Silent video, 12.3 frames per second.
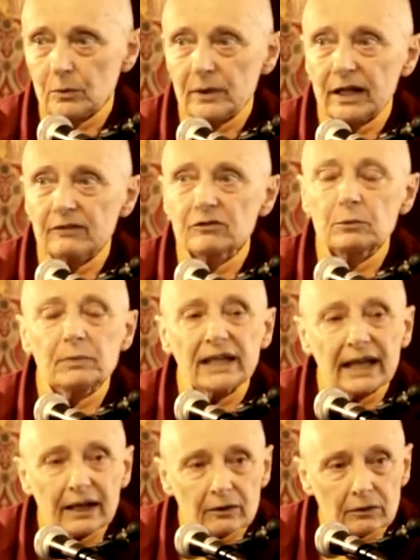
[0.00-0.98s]
We have to be
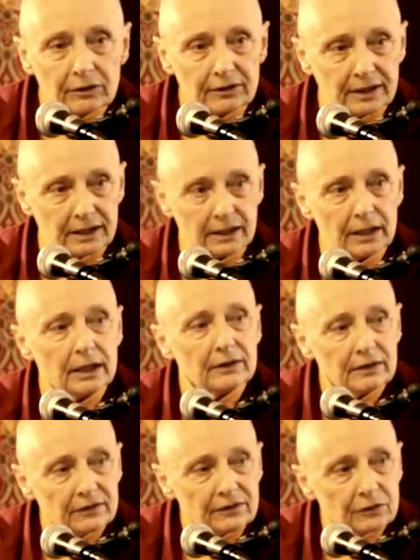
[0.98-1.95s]
healthy.
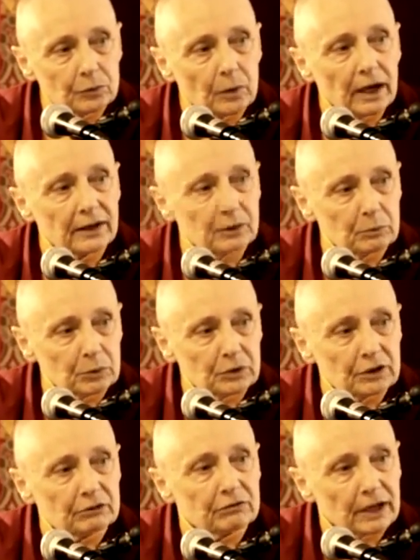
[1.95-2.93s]
This is why the
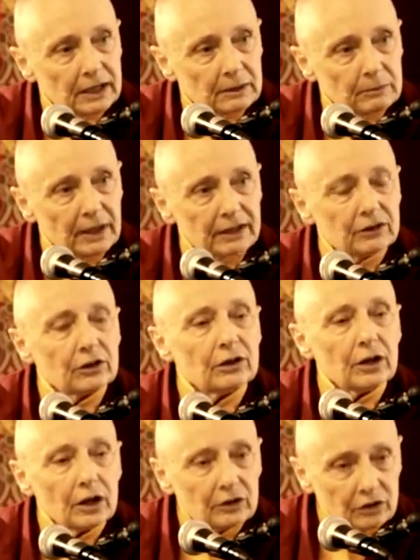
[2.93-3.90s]
Buddha
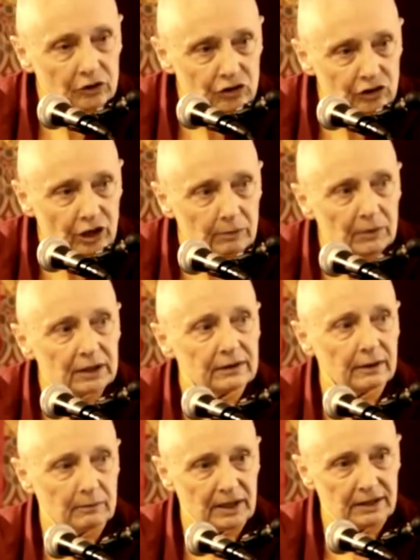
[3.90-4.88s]
recommended this
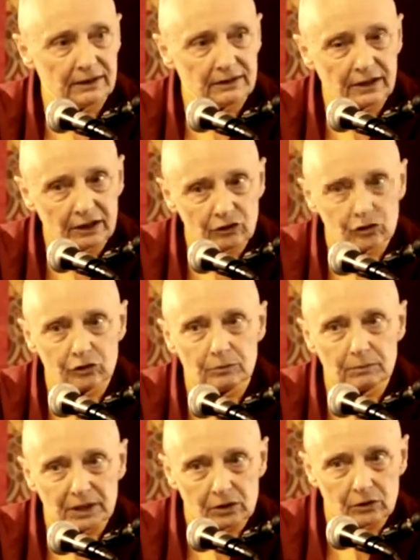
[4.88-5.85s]
shamatha
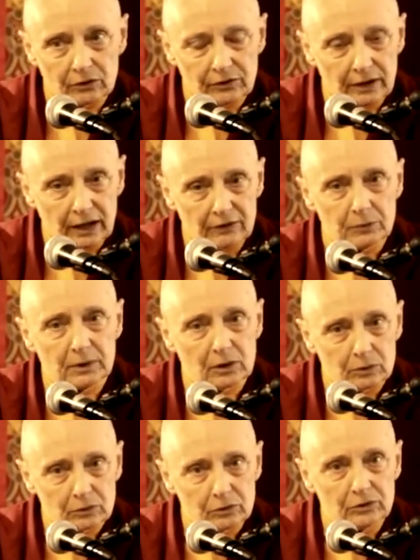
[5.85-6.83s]
meditation, because as we
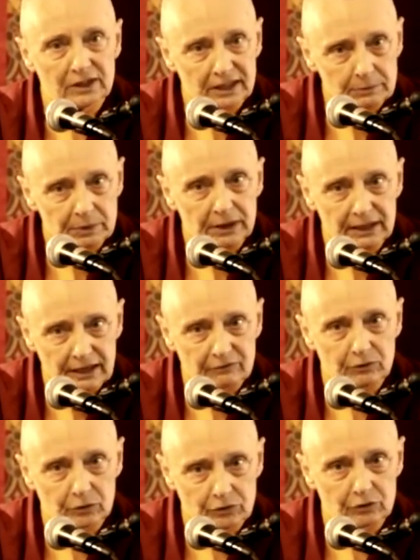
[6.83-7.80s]
go into deeper
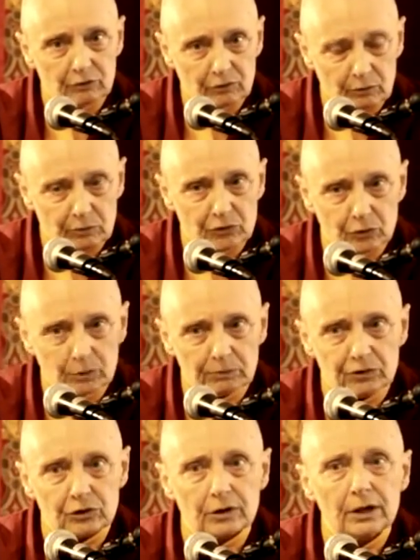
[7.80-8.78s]
levels of
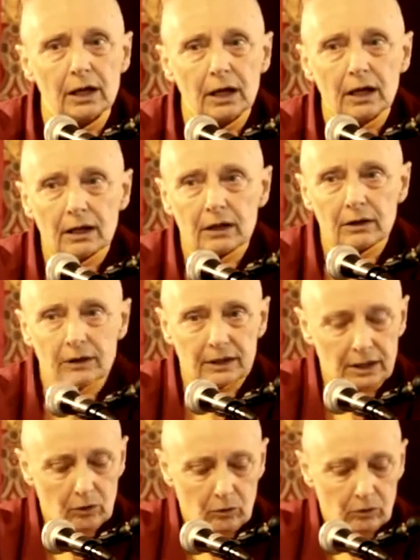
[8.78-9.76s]
absorption,
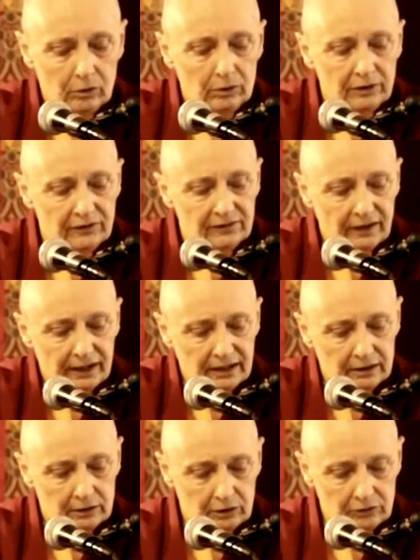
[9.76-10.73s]
all the
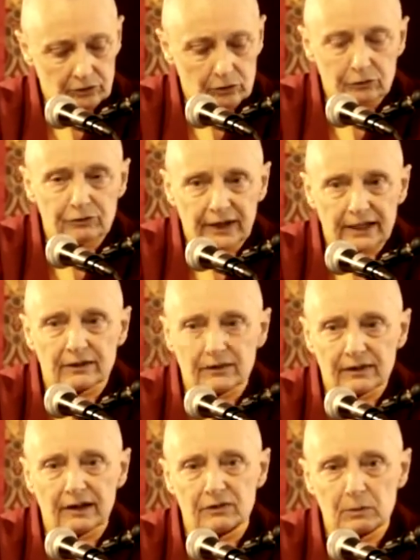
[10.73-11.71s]
psychological
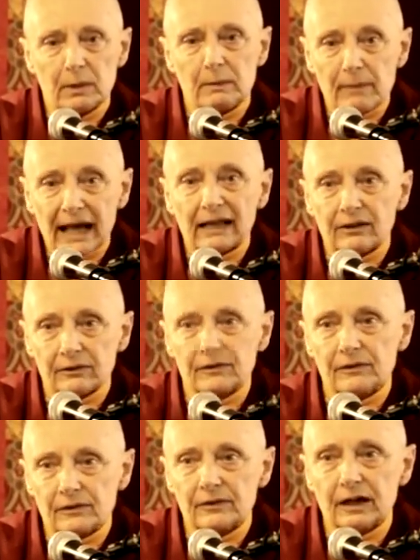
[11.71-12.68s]
factors have to be
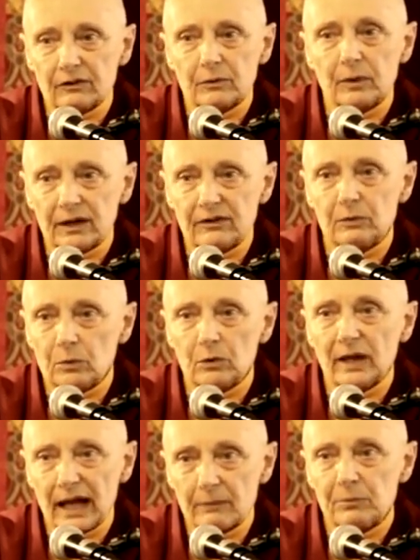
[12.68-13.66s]
balanced, otherwise it
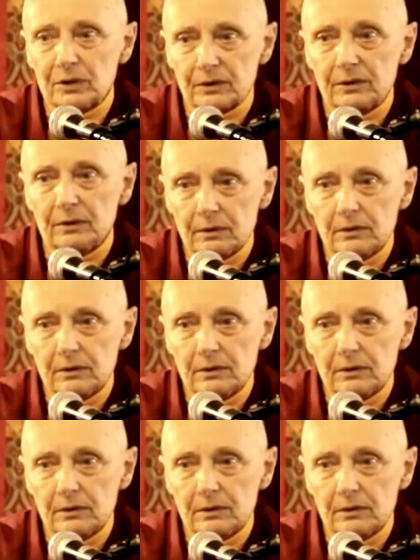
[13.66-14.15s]
won't happen.